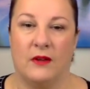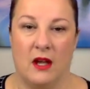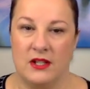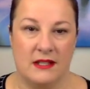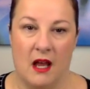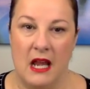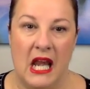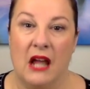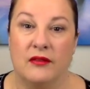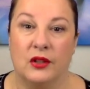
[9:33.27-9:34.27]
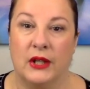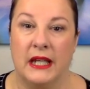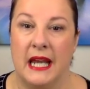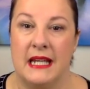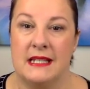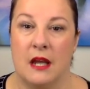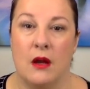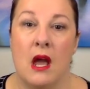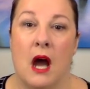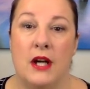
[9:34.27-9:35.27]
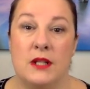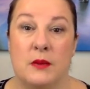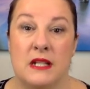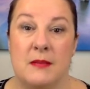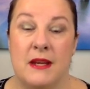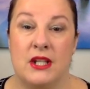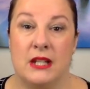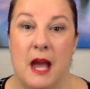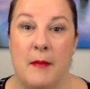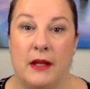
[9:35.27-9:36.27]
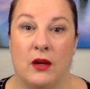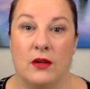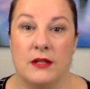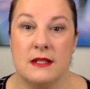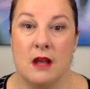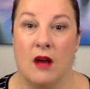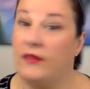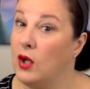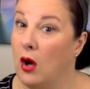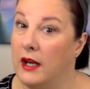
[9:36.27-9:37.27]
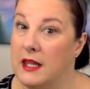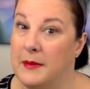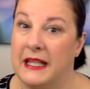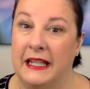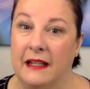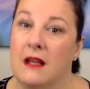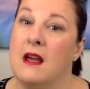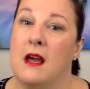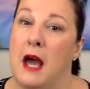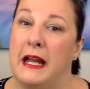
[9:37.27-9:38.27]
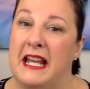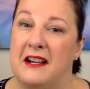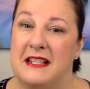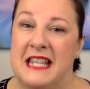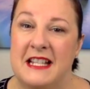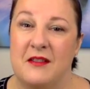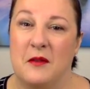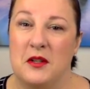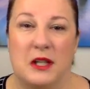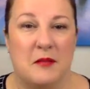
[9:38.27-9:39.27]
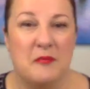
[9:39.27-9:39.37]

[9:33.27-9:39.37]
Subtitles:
I love looking at it. So I just wanted to mention that because I forgot at the beginning. Okay guys, thanks for watching.